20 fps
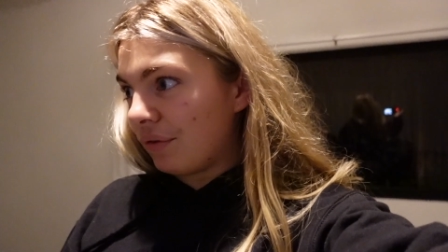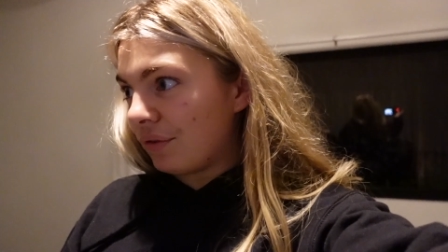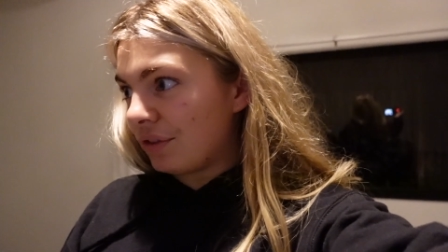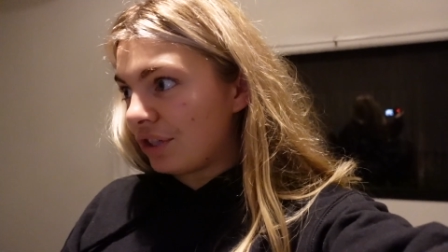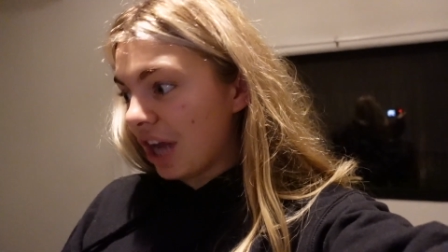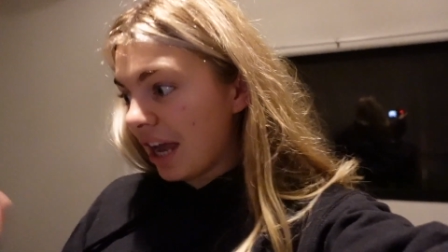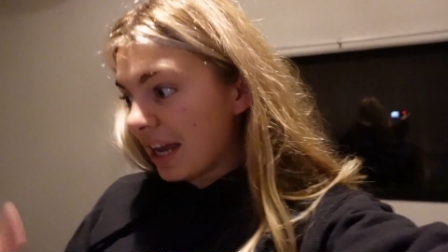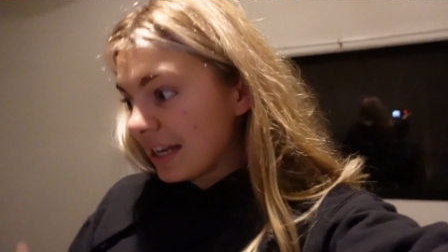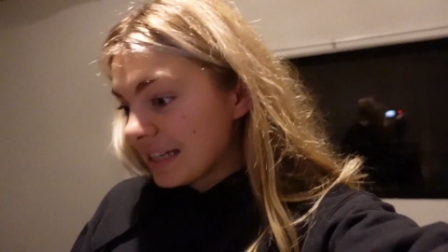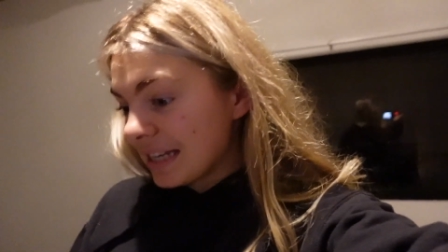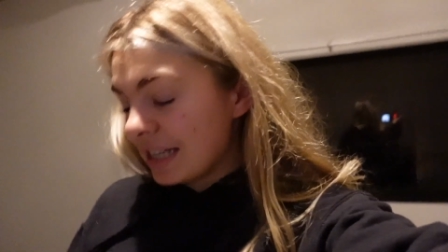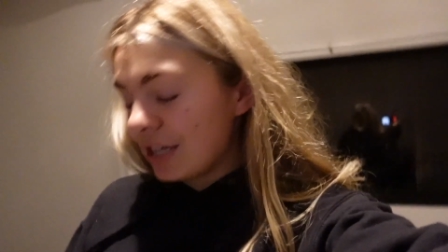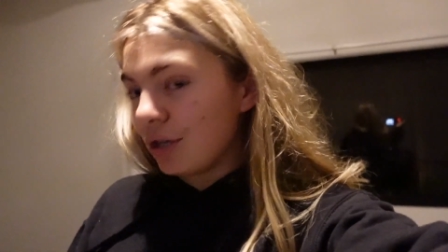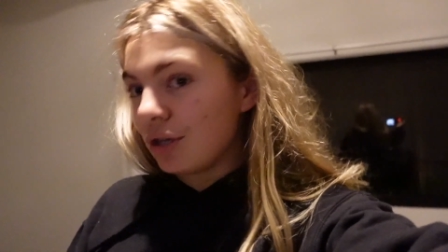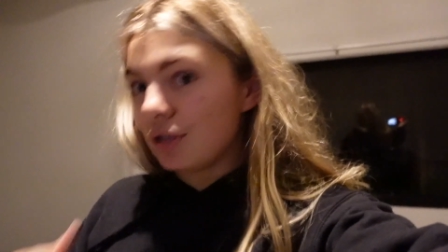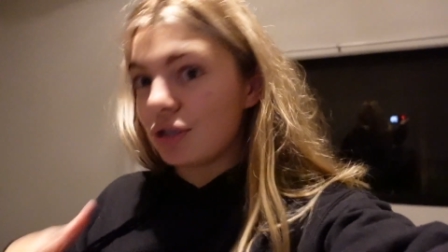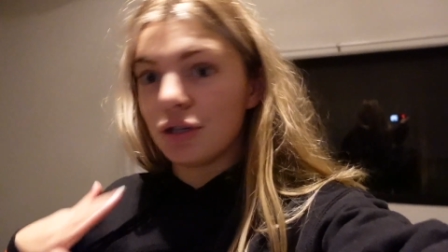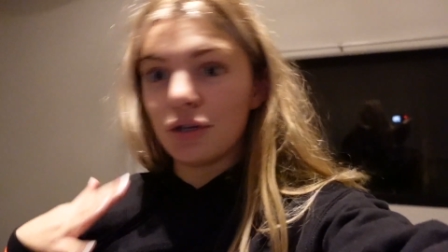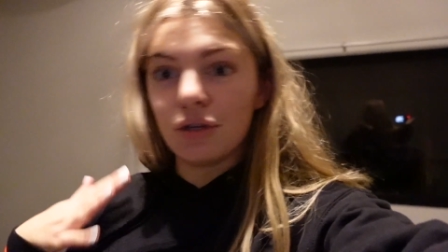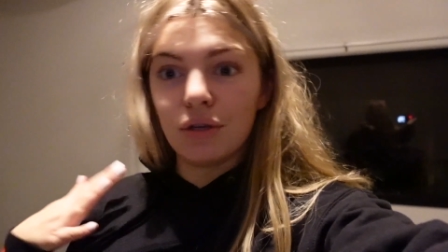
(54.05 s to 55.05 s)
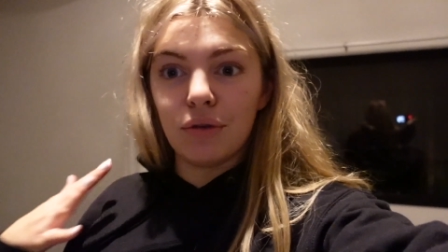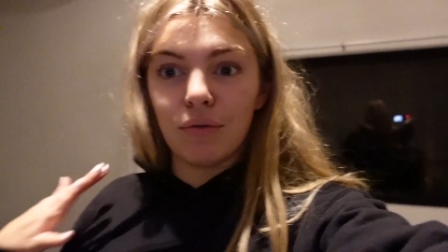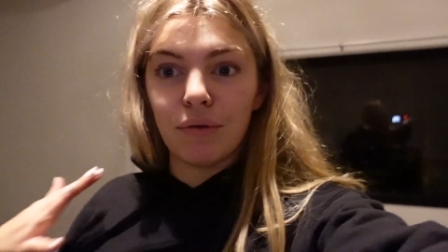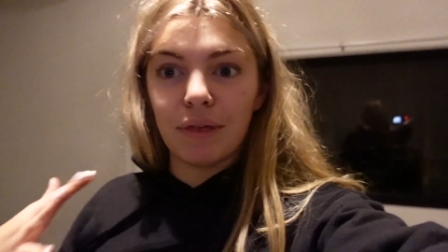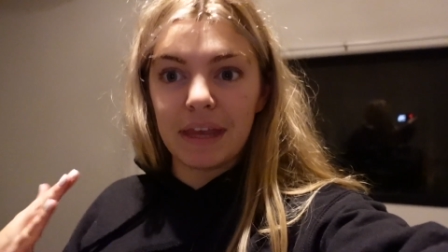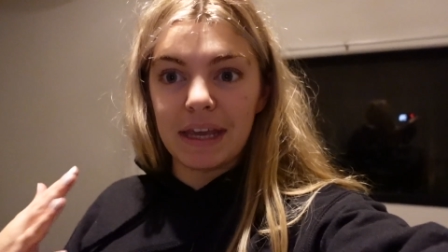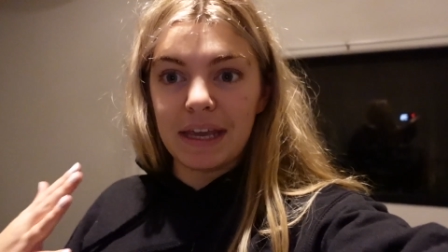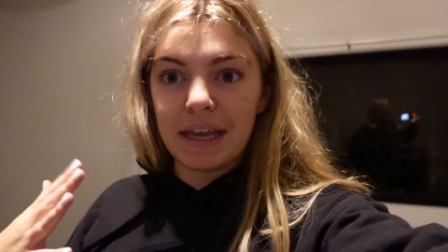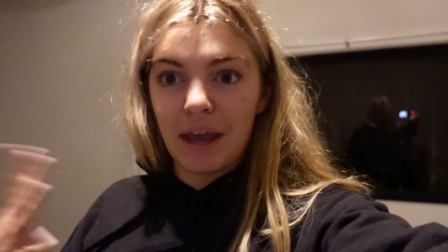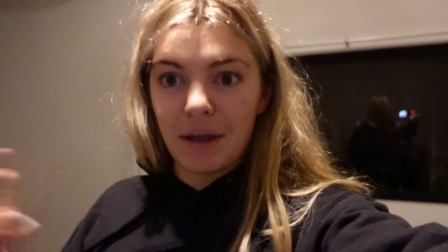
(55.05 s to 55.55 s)
checked in to
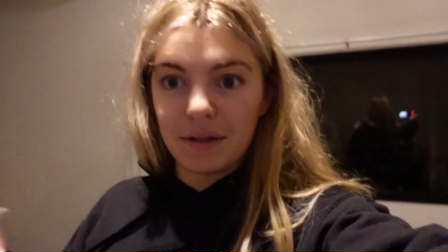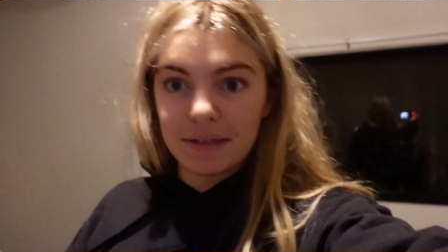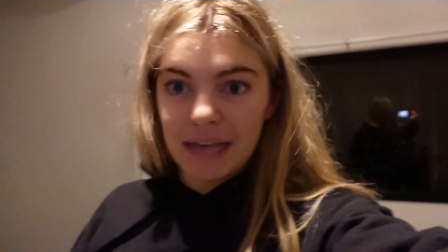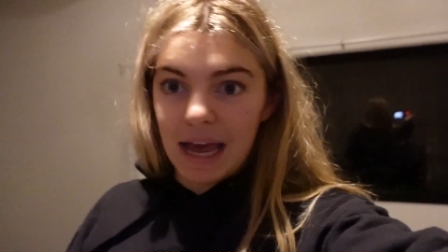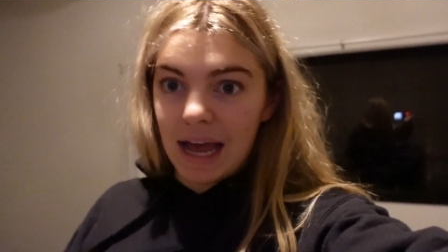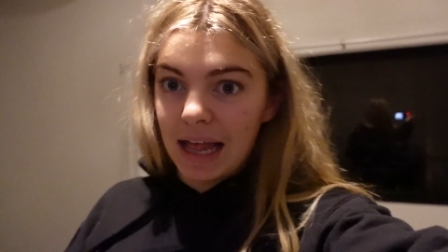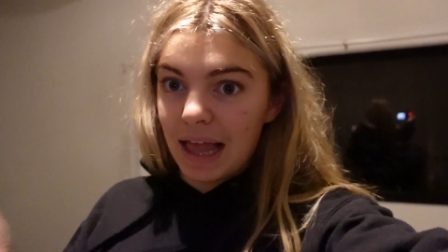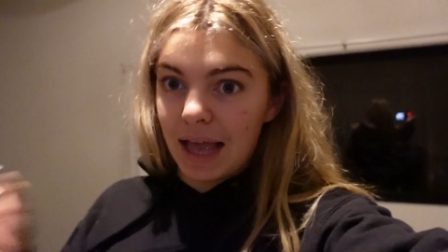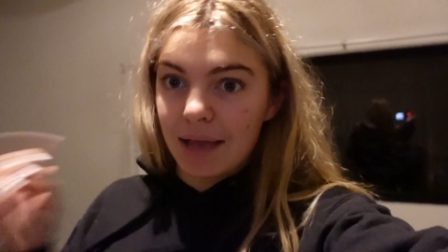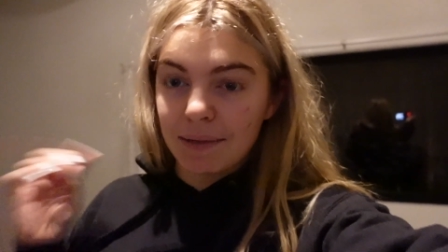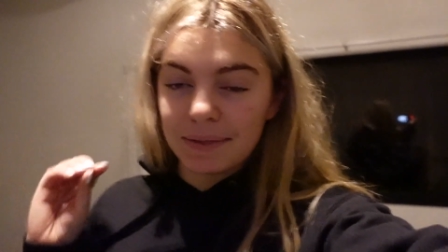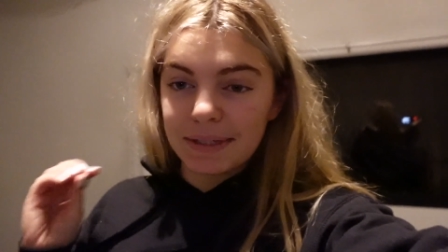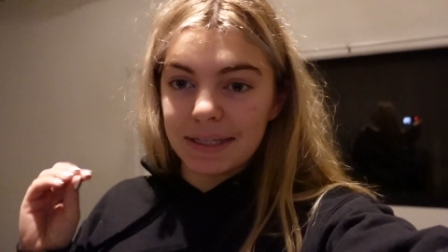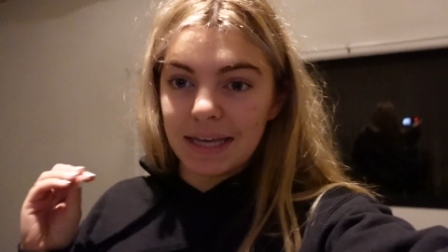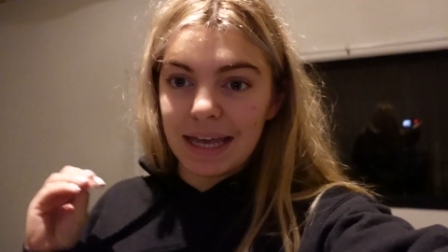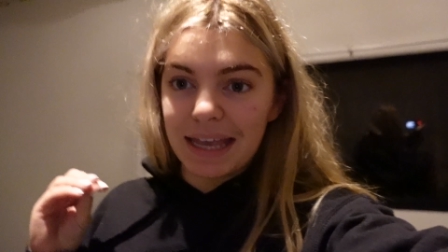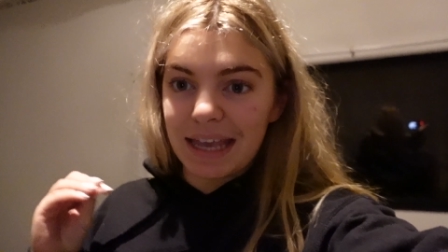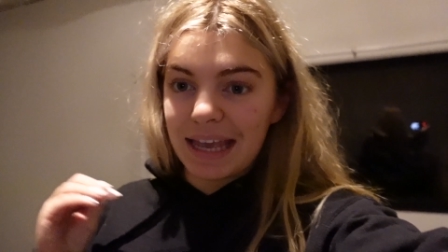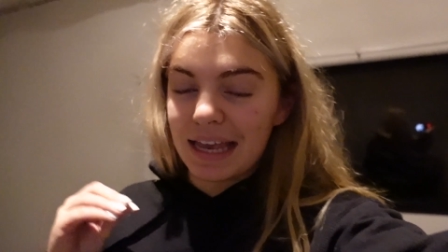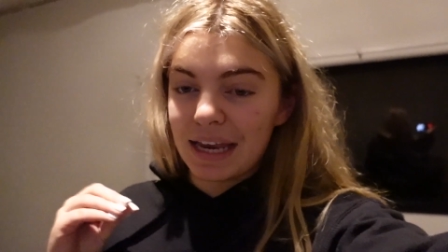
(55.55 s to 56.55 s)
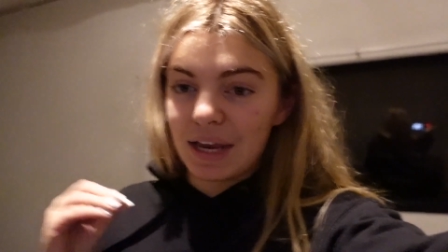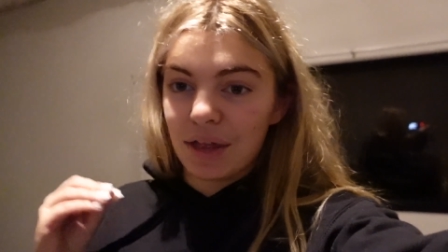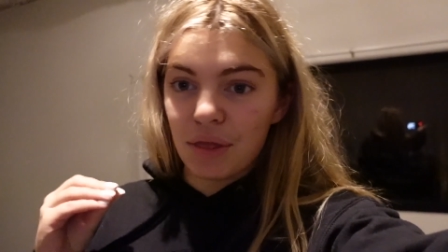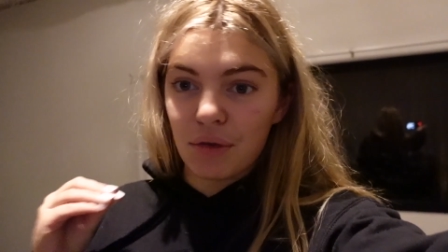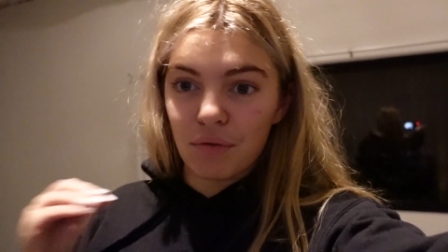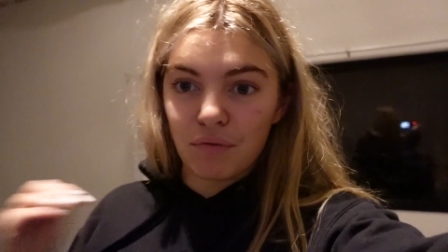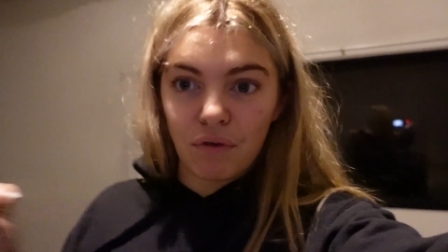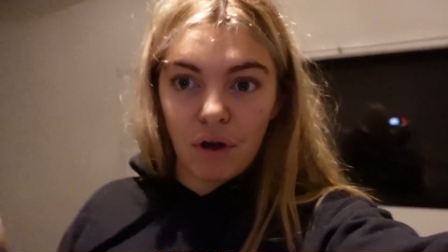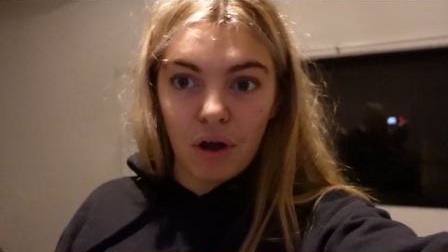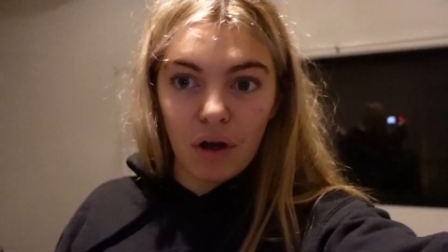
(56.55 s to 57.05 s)
the hotel I'm staying in
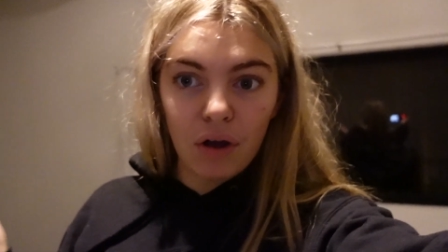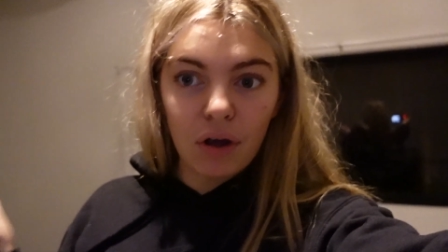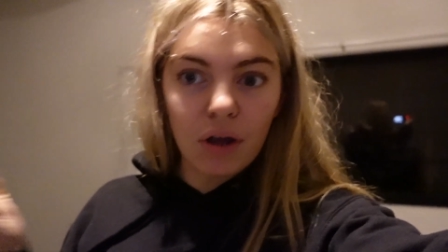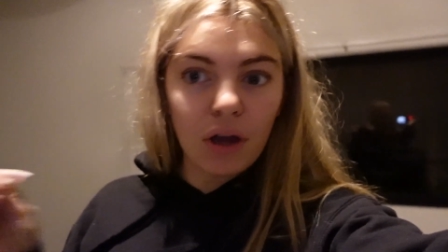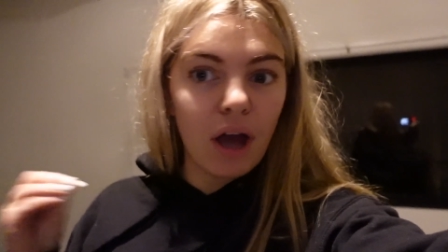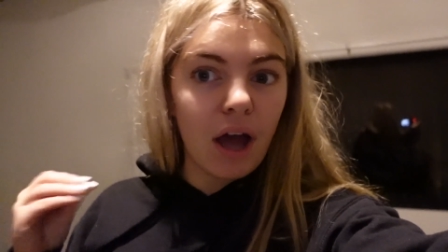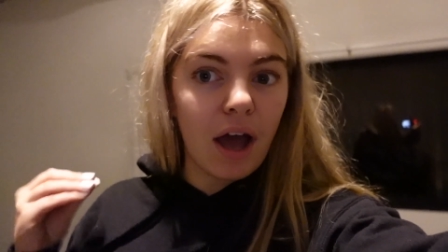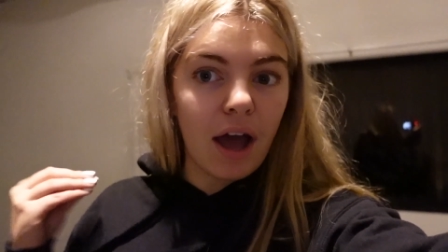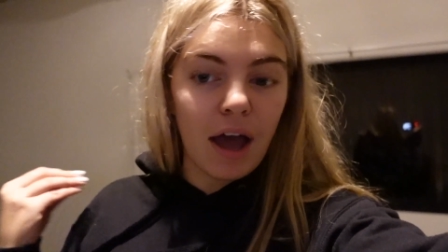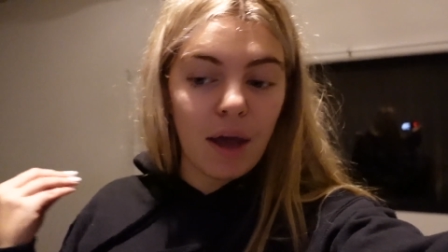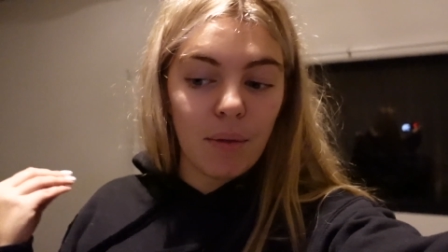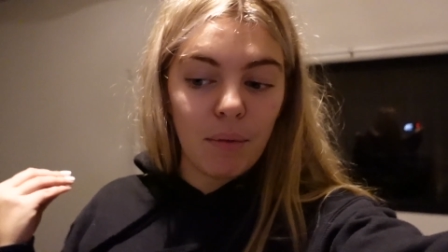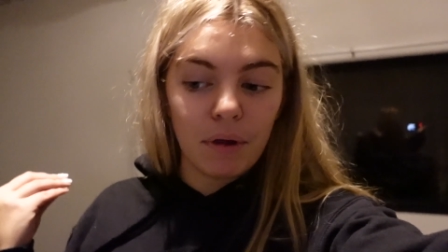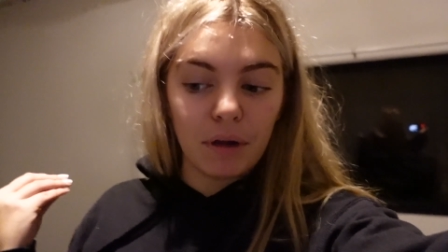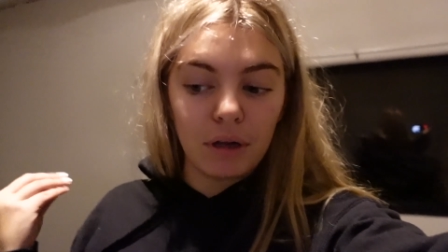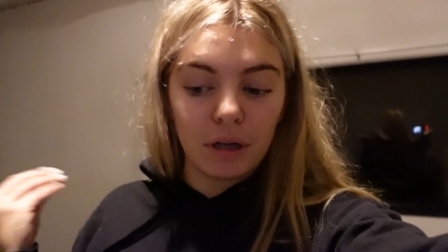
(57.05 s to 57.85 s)
the Roc um,